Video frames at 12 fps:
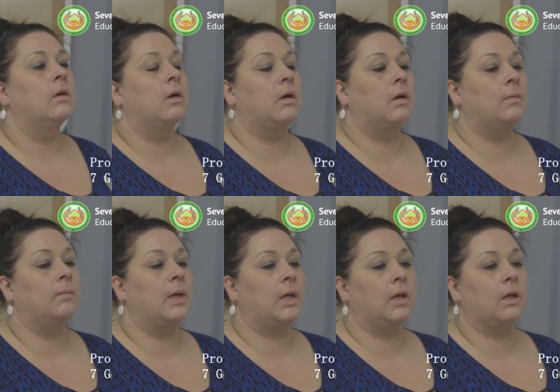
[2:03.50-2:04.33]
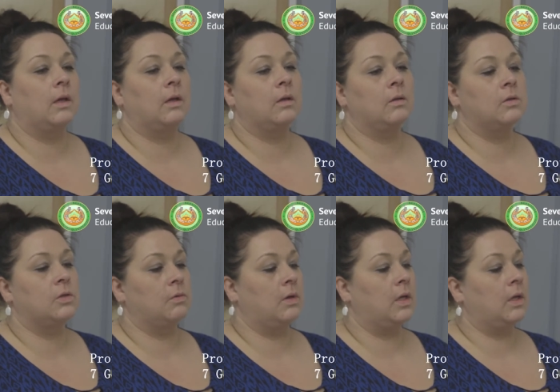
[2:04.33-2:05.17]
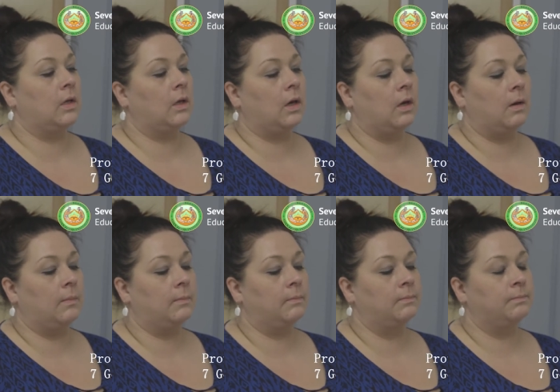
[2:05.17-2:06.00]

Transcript: um, making, doing, um,